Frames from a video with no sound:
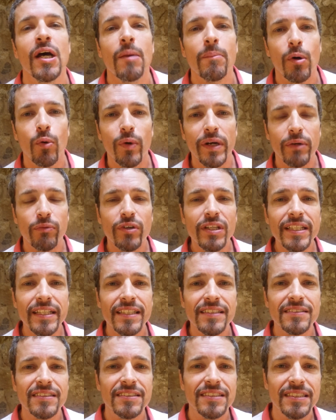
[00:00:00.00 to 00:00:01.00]
but what it really
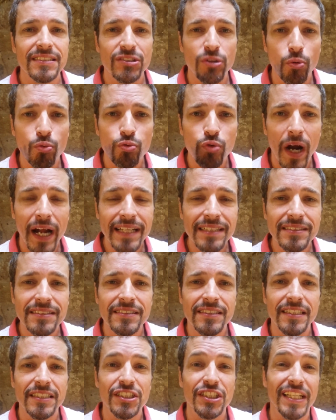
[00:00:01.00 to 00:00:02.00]
is it's a rice
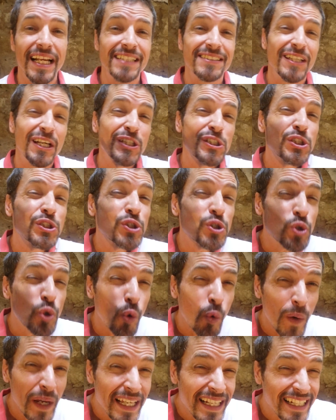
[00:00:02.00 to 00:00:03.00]
dish that has
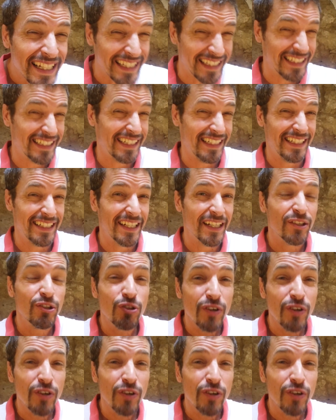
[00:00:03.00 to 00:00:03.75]
squid ink in it.